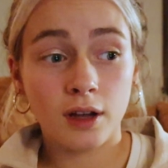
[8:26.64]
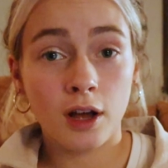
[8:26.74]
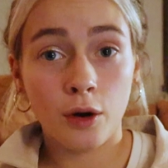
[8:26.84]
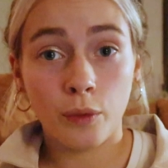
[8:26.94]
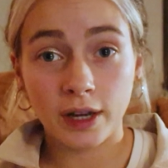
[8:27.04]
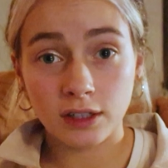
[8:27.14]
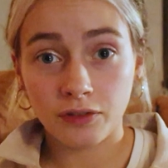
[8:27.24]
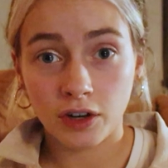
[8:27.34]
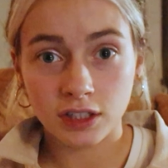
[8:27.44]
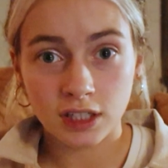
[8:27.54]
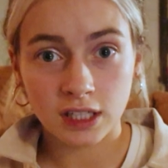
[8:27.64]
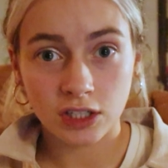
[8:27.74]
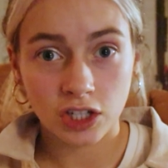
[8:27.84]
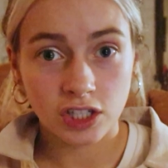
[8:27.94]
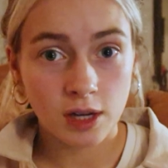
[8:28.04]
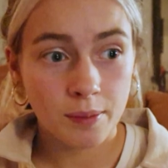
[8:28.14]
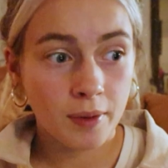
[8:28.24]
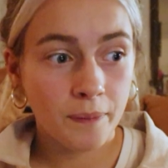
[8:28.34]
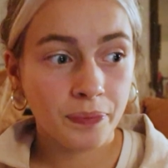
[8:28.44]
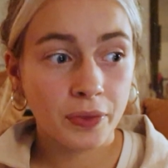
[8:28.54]
way to find an internship:
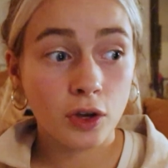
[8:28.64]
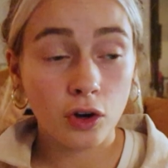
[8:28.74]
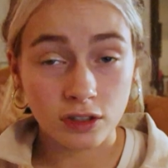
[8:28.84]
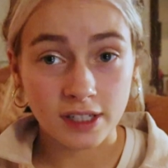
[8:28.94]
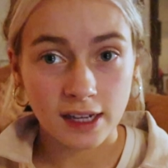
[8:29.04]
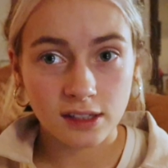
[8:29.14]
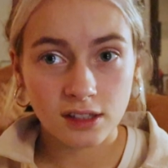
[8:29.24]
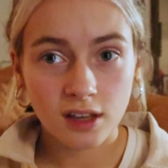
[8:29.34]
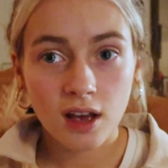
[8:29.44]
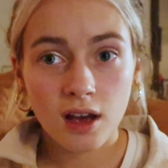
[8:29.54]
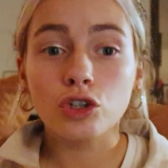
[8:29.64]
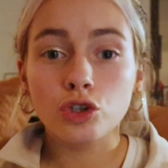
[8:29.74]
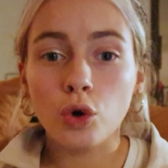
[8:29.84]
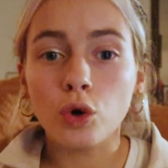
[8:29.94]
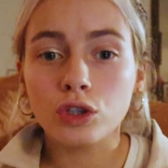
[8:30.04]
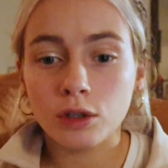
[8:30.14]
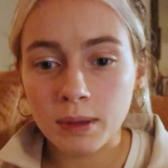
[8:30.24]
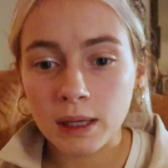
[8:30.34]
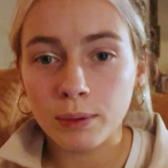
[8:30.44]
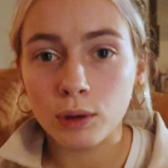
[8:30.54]
contacts. Talk to
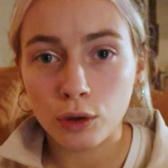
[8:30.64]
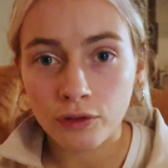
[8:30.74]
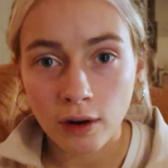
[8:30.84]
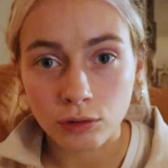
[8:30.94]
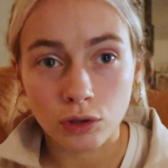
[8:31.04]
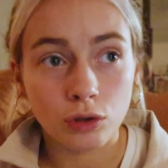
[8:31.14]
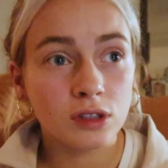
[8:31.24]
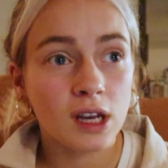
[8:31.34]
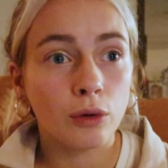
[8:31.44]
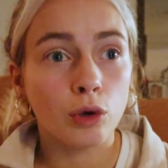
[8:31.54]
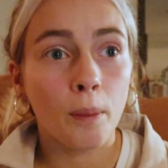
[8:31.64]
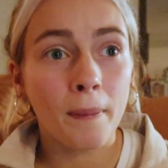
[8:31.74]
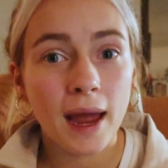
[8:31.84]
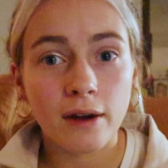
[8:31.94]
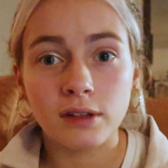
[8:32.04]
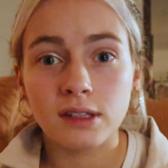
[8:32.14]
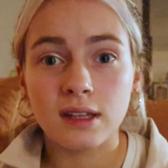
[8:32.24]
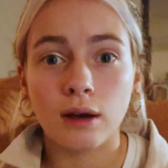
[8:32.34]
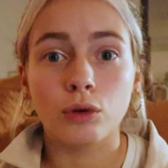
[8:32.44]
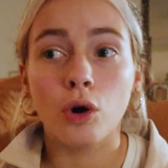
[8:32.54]
people around you. Tell your parents,
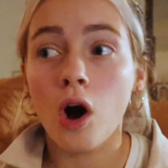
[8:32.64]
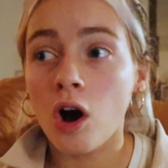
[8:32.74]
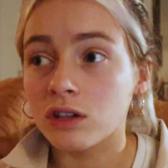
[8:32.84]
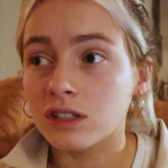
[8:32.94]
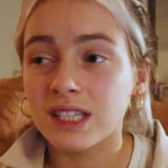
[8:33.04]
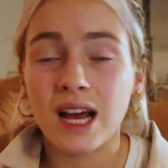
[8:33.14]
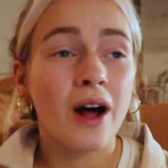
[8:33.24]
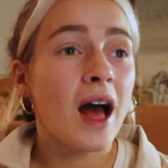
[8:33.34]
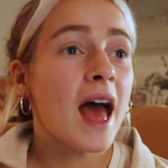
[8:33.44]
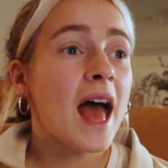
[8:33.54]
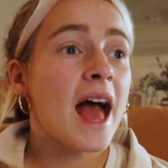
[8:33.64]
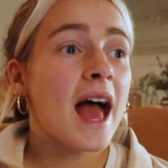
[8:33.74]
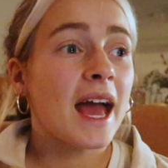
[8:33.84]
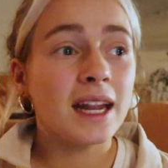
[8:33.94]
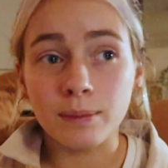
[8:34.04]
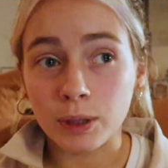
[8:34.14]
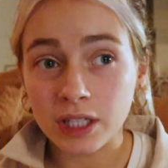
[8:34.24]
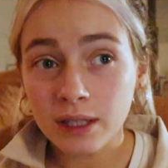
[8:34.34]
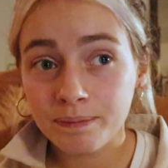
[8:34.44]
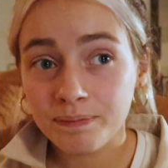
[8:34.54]
tell your aunts, tell
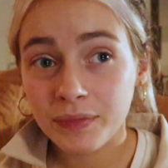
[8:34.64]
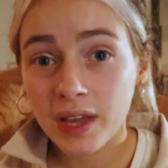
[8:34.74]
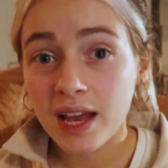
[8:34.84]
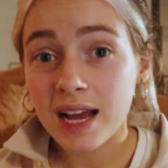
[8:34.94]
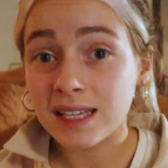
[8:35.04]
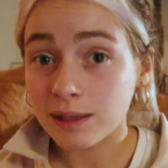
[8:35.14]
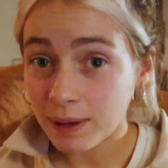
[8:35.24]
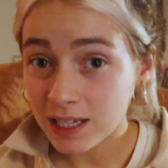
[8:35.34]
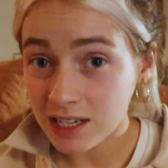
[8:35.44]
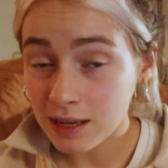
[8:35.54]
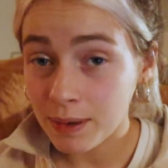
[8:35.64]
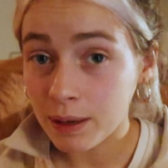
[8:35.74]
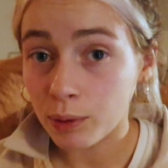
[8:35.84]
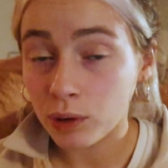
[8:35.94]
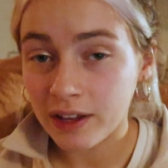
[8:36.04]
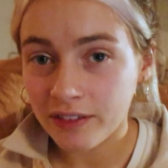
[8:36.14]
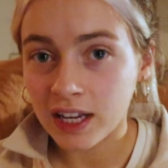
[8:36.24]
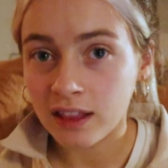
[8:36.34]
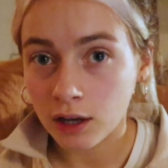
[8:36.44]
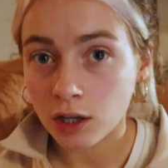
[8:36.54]
anybody, especially people living
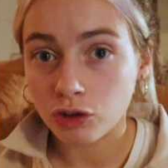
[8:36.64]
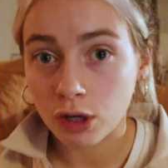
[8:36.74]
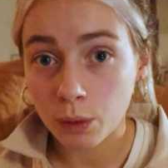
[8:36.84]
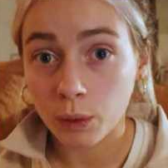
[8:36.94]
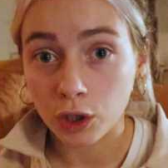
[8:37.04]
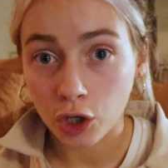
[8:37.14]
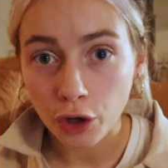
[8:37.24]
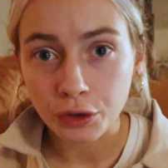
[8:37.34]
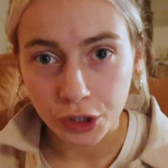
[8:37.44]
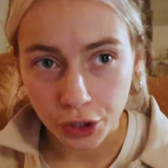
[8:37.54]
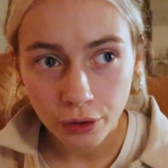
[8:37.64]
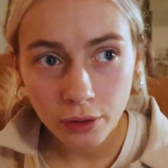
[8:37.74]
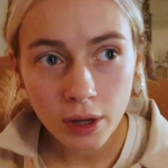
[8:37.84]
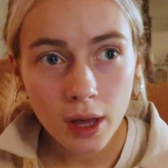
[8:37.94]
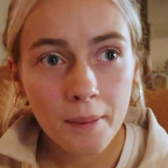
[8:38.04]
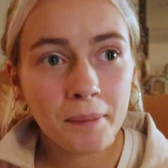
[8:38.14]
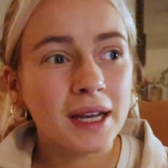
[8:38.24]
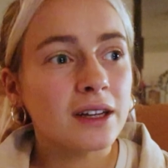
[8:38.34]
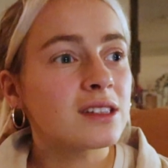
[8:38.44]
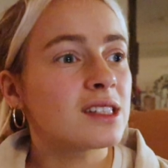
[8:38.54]
in the country you want to go to,
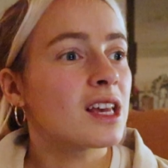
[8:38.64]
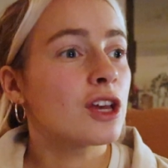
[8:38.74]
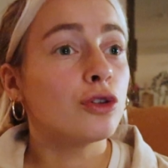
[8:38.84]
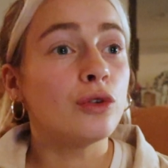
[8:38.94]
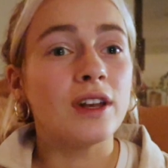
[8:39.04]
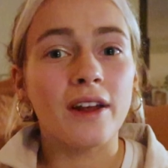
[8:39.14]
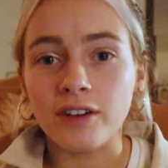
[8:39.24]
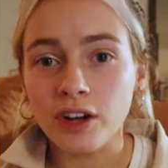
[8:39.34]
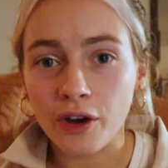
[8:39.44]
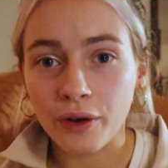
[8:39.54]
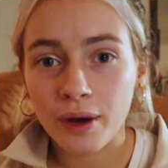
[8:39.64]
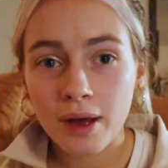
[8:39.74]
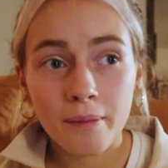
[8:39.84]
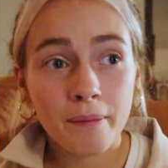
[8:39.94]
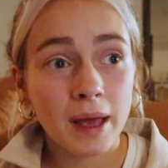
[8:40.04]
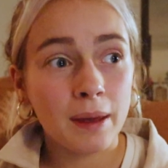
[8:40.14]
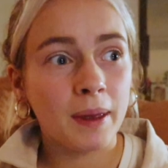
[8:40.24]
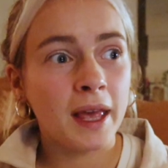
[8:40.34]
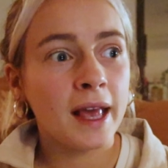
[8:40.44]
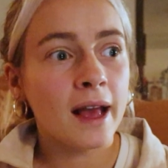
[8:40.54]
because you never know.
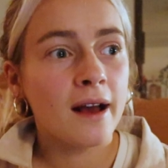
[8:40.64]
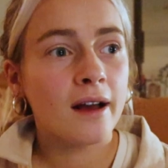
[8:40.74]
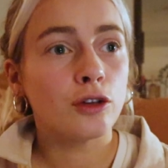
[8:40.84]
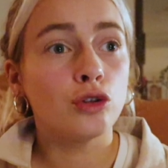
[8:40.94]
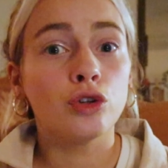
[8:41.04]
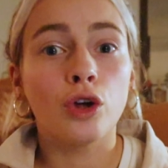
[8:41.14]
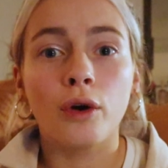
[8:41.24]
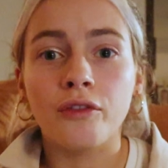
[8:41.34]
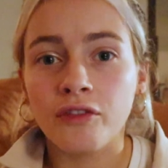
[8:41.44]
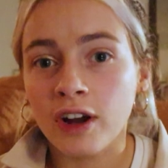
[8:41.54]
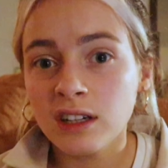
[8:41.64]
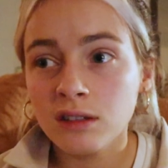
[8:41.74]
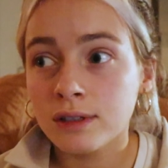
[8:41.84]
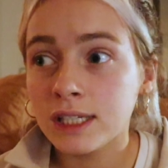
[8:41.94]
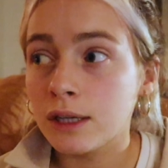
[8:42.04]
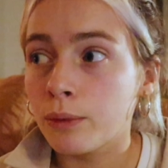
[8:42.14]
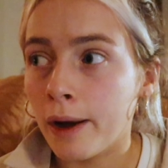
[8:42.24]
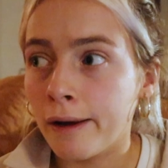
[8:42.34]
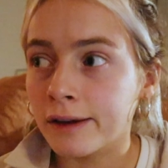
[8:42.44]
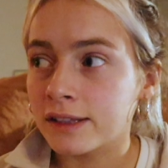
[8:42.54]
Maybe you know a friend, she
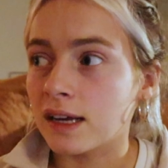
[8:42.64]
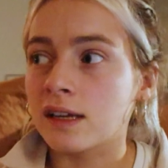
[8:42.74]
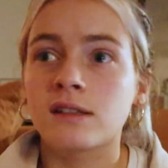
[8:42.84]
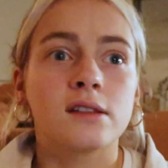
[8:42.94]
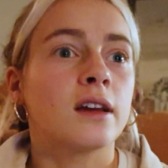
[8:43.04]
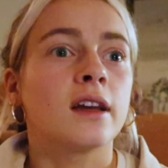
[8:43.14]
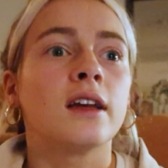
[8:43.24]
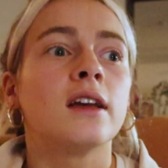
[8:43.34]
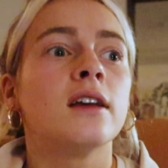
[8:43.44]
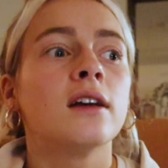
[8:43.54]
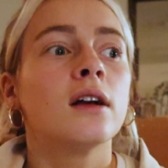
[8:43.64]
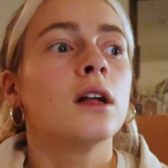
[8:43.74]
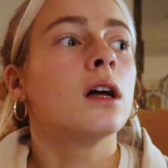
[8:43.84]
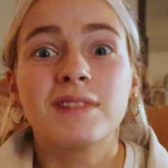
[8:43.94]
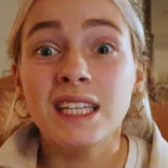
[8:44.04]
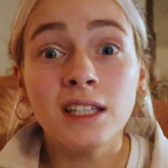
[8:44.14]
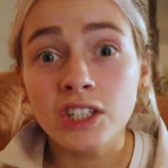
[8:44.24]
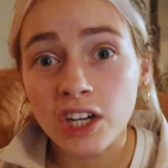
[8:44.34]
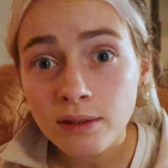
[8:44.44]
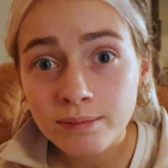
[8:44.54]
works as a
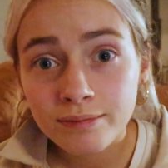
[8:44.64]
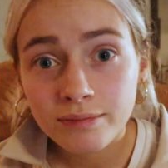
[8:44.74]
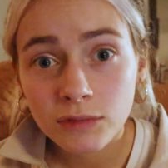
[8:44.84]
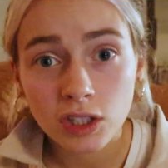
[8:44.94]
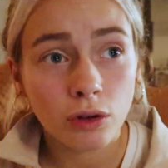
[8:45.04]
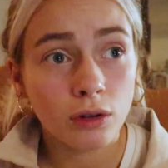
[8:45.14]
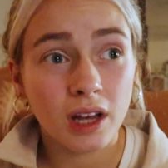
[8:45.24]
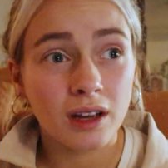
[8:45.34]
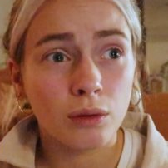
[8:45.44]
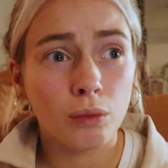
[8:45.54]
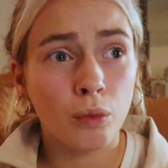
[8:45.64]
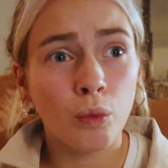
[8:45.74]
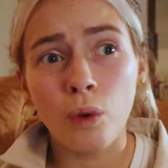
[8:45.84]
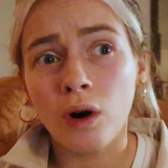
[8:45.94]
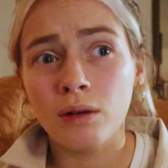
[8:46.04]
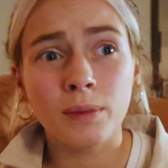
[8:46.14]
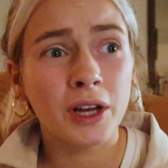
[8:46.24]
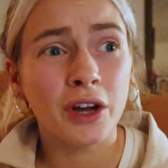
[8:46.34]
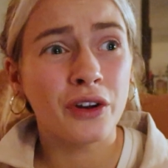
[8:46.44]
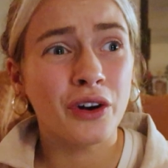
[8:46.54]
teacher, so you're like, what am
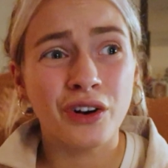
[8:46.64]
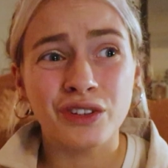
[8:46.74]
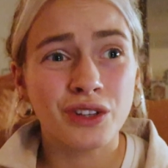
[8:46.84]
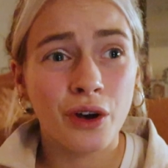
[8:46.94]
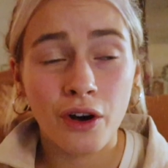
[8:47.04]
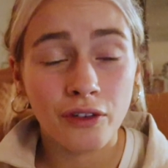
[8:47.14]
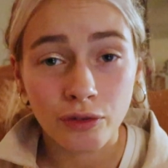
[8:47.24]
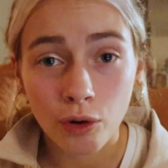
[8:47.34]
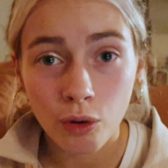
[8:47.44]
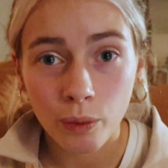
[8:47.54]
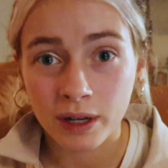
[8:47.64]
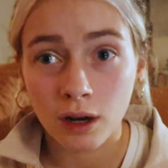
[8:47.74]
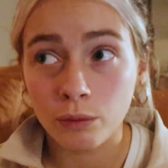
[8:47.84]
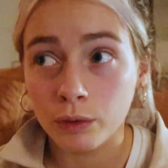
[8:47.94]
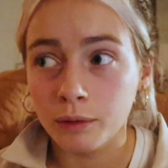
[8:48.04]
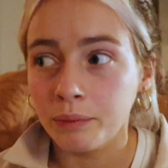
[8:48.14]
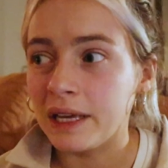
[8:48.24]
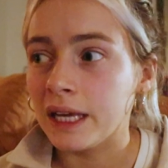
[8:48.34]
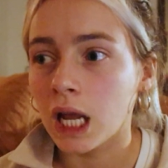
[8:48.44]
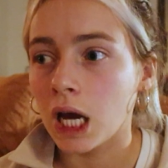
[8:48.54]
I going to ask her for when I want to
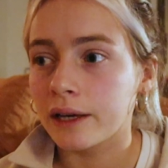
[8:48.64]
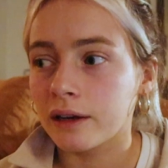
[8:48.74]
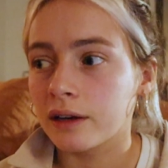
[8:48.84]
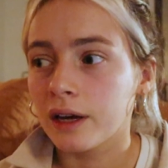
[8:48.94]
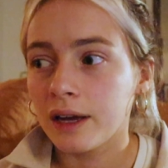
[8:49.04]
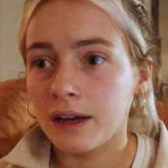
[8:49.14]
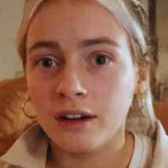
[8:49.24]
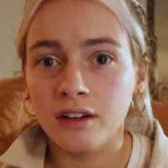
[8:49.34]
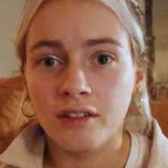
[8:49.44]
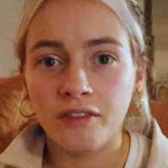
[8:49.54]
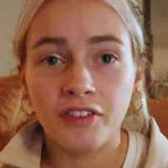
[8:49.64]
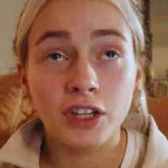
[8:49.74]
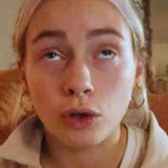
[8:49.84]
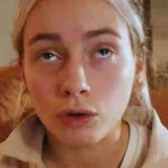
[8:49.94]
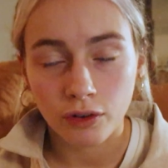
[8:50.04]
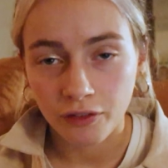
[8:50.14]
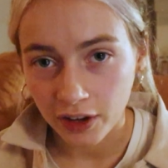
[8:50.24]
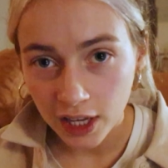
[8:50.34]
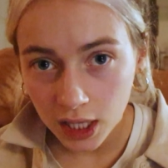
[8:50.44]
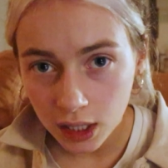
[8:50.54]
be in
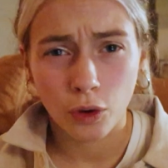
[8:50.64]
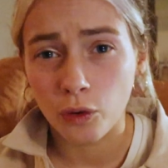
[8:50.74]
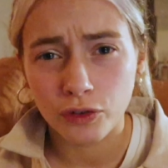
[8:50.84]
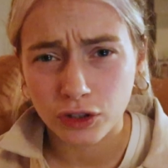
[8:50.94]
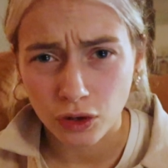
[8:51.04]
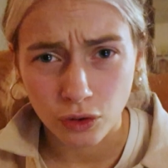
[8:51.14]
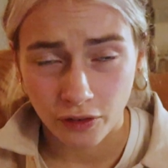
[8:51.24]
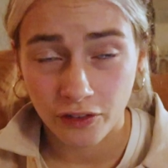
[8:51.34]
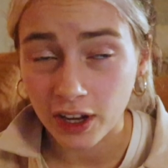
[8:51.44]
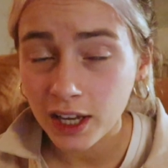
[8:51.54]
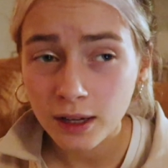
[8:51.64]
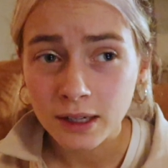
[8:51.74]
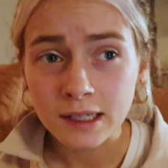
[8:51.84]
videography or photography?